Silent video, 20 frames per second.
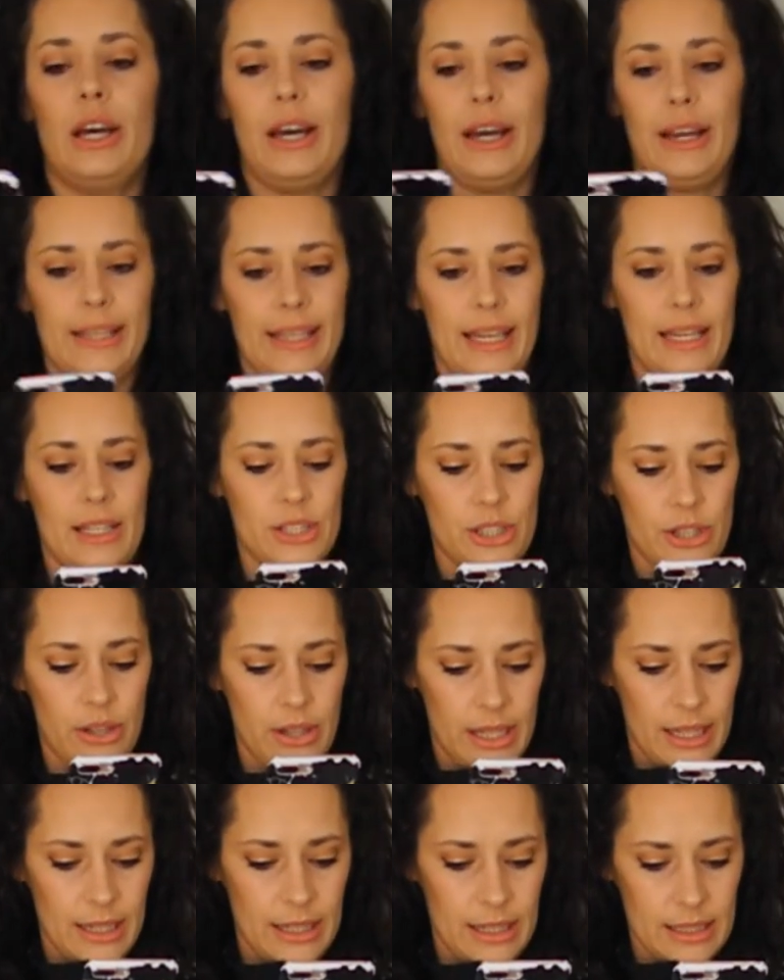Okay, so
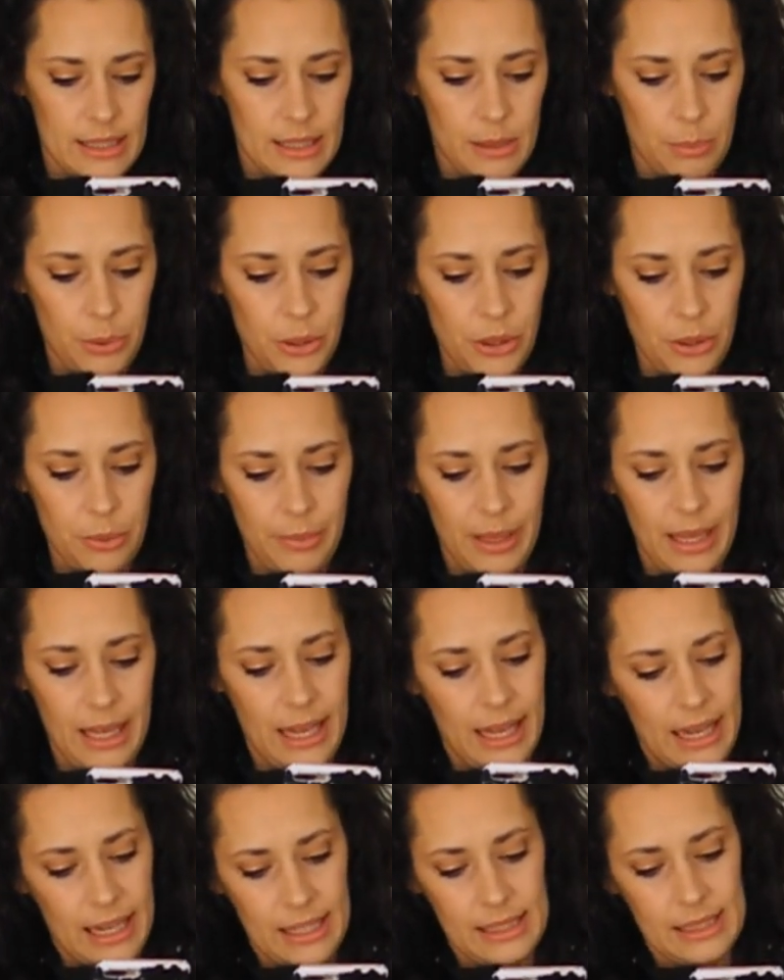it is the Puma
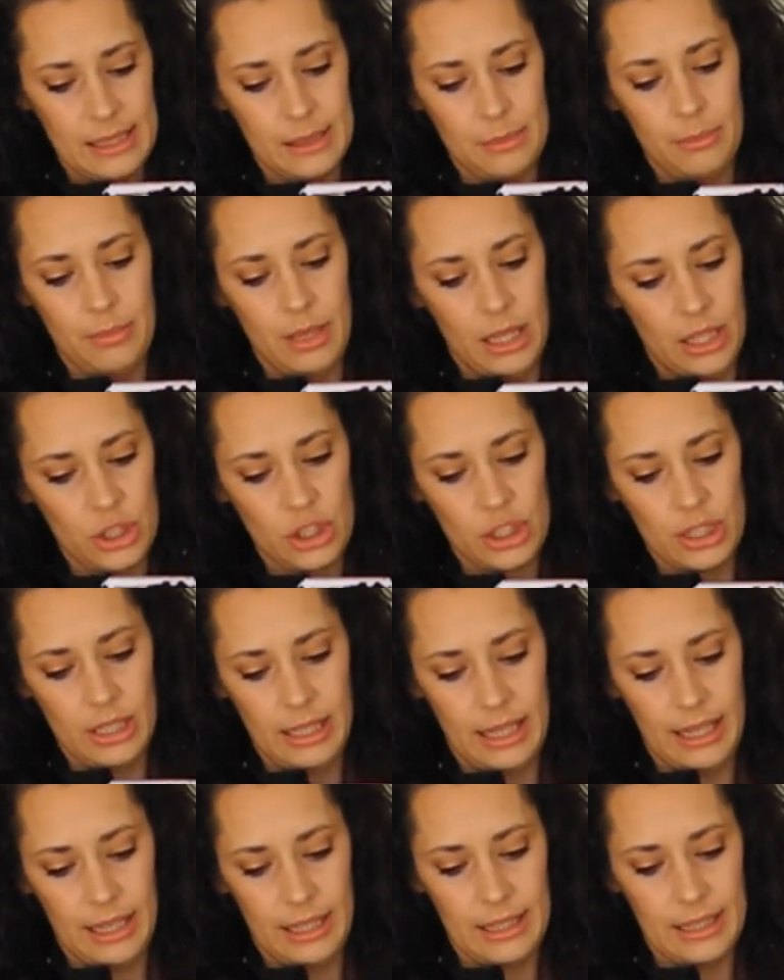Ace Mesh
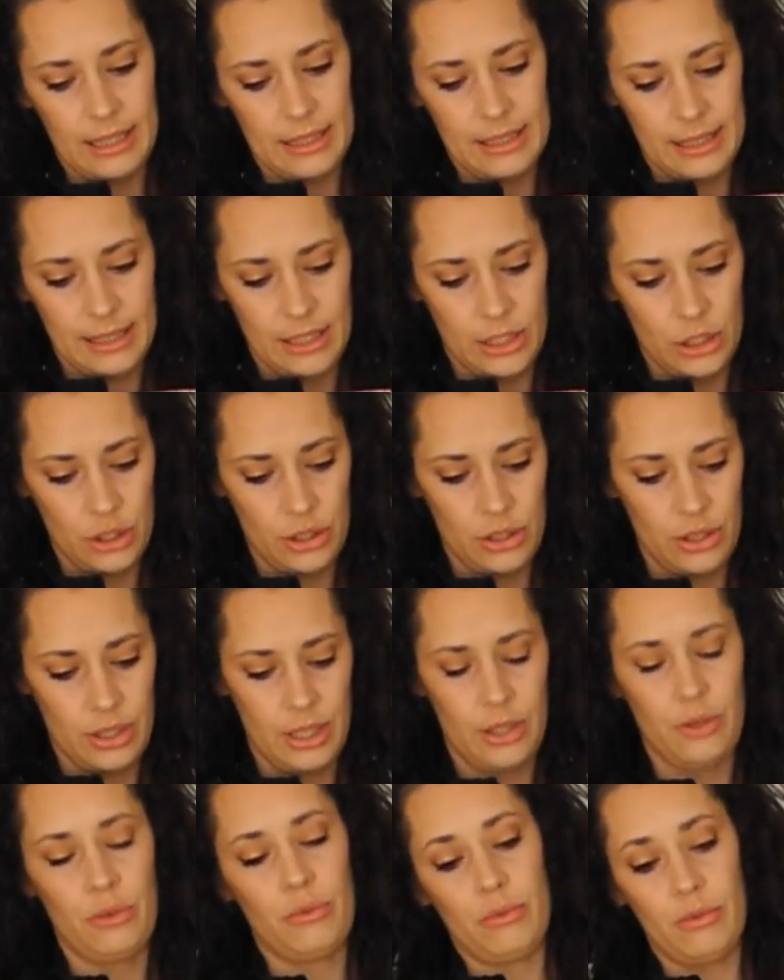Layer
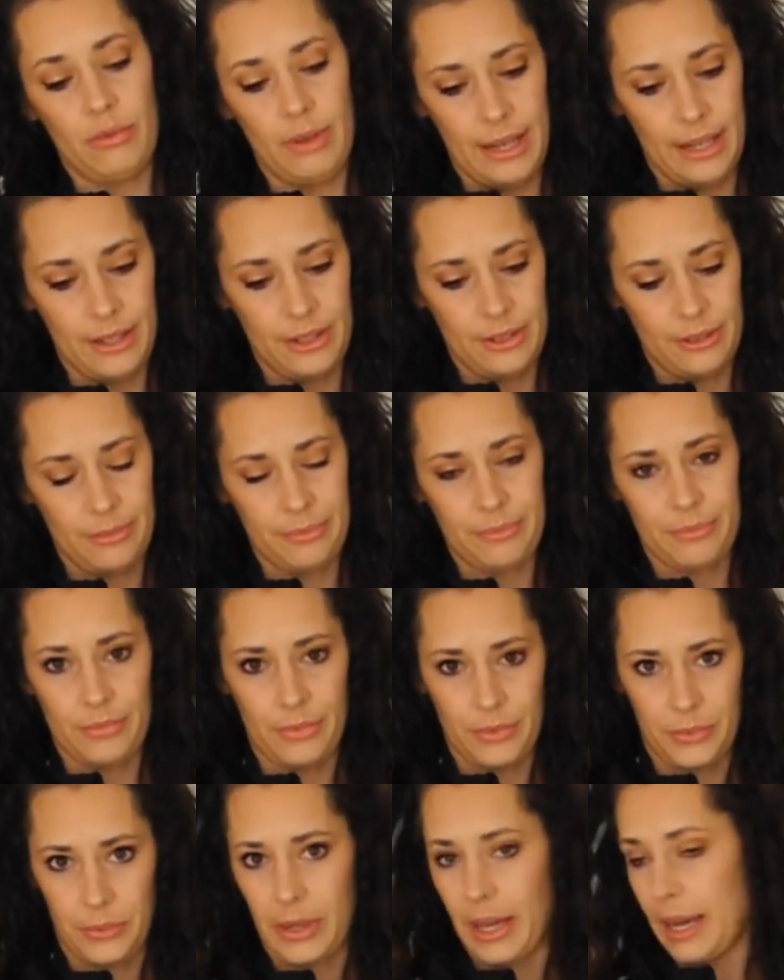T-shirt in red.
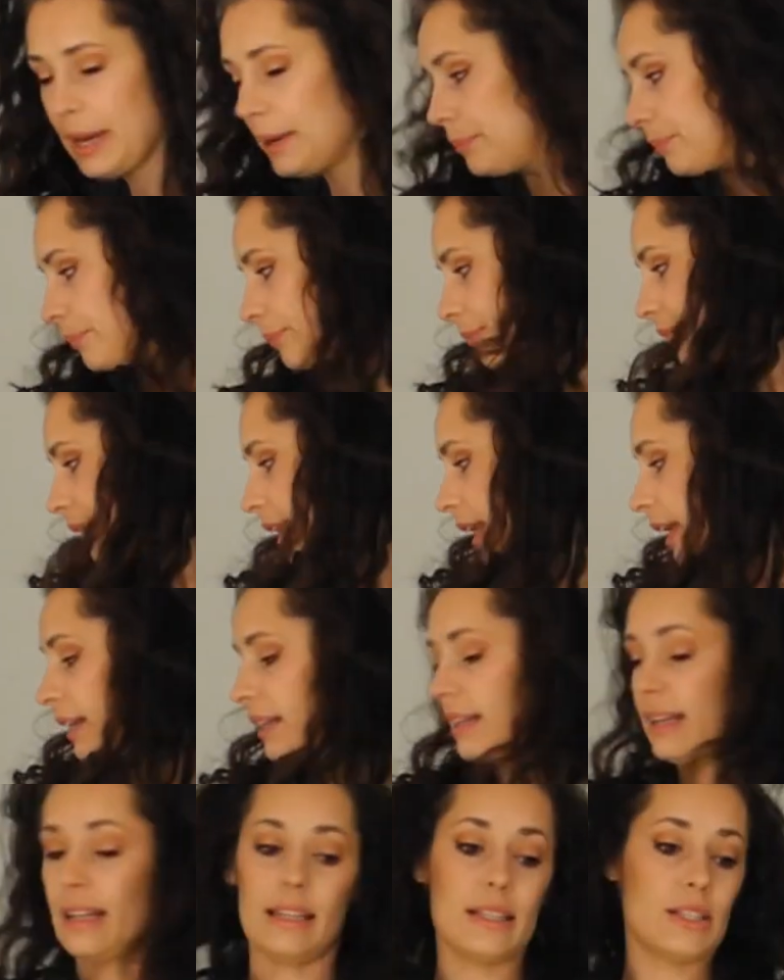Okay.
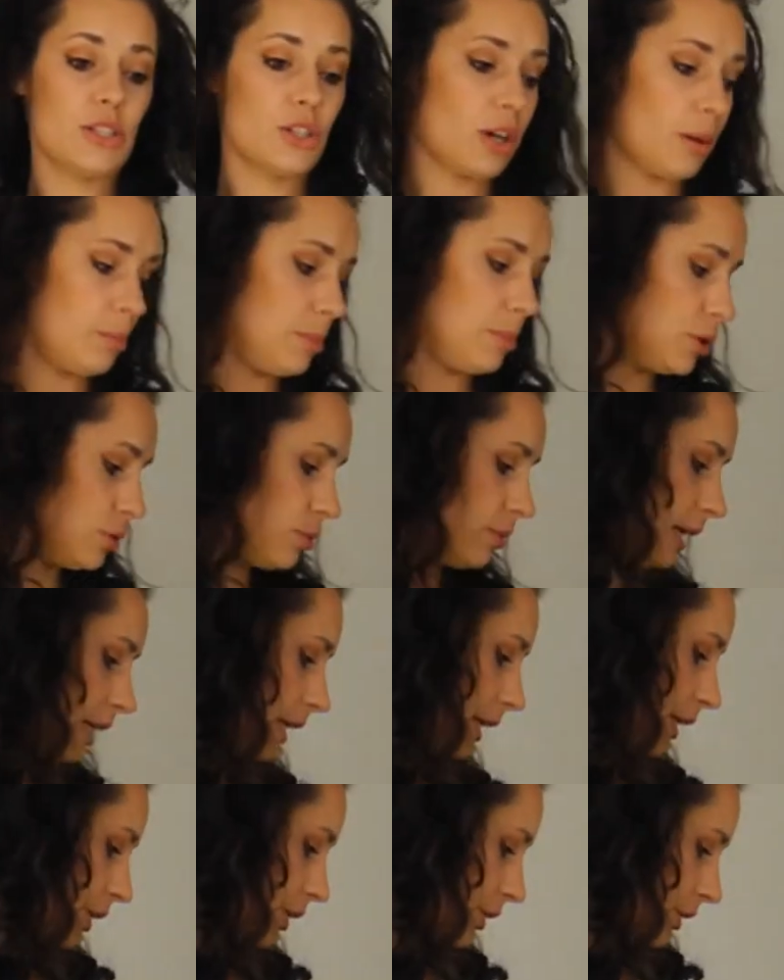Now this top is
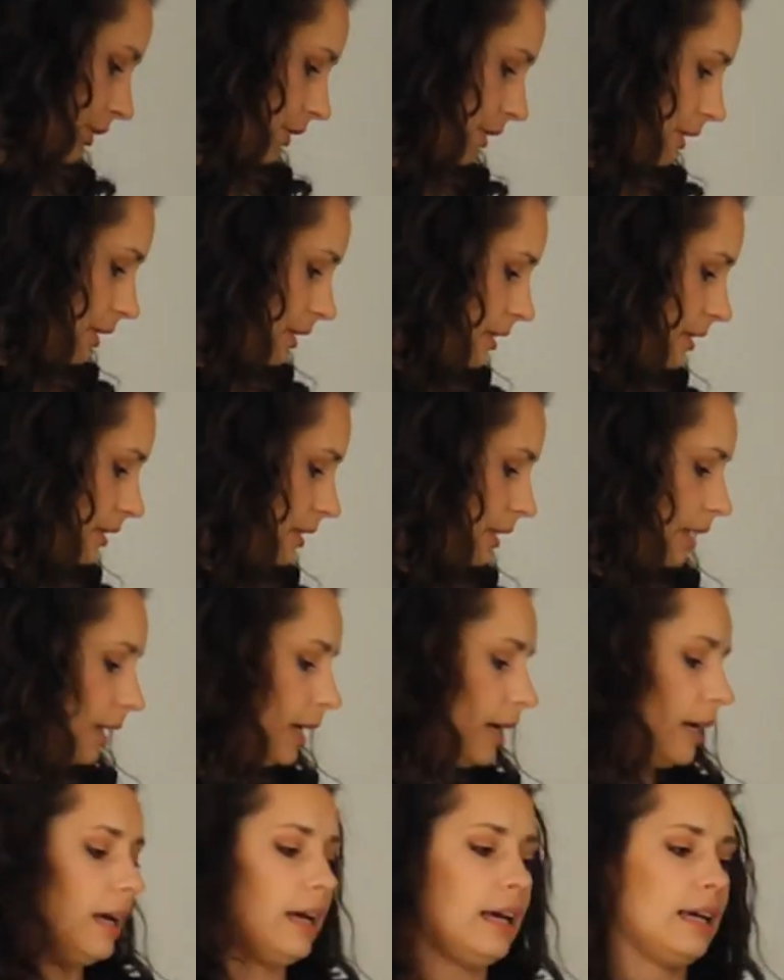really cute.
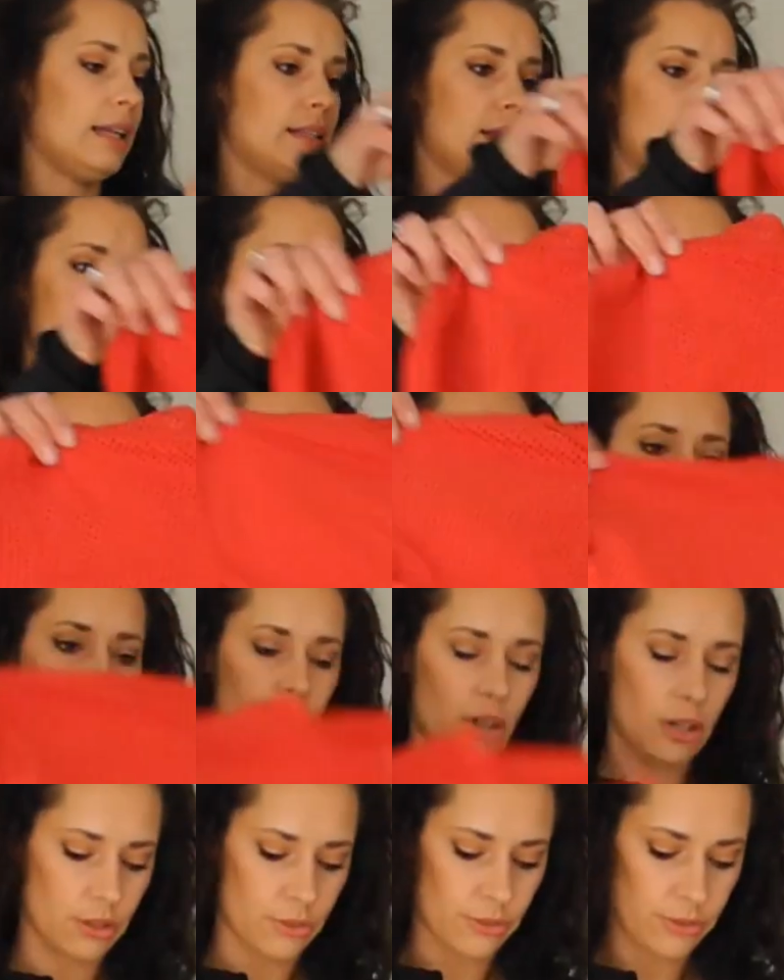It's, oh, I've
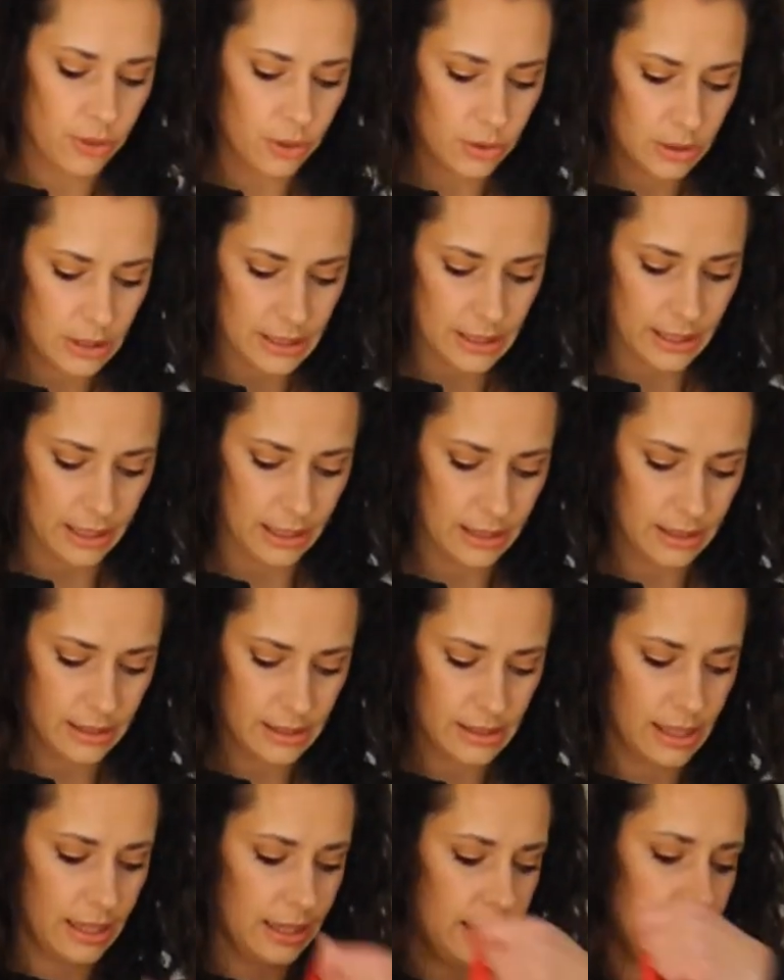got it folded here
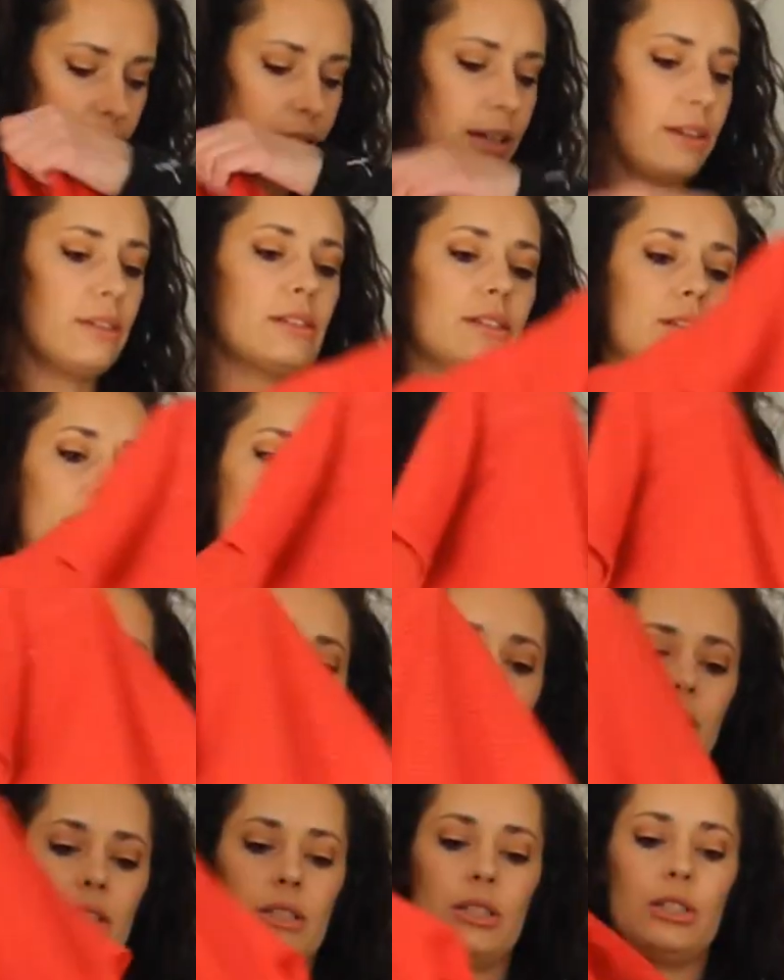inside out.
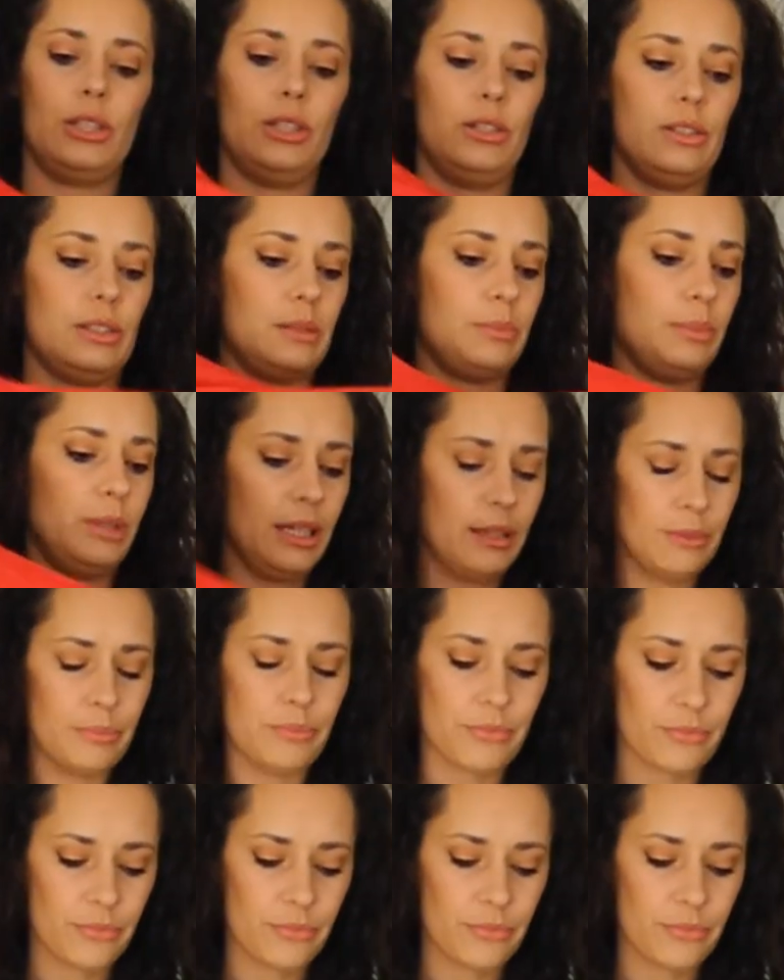Excuse me.